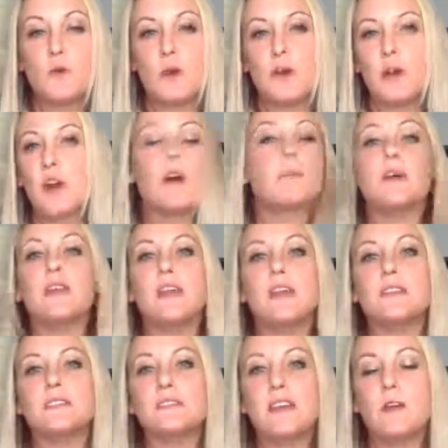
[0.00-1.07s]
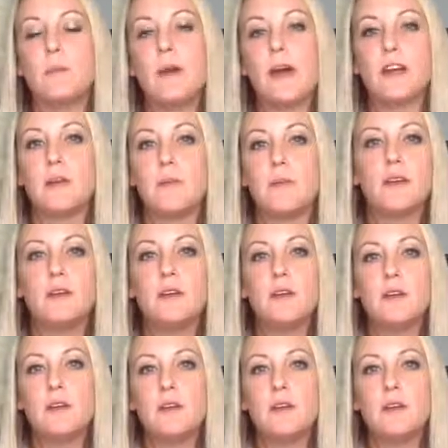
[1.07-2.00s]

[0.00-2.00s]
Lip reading: who wanted to come in and say goodbye to me.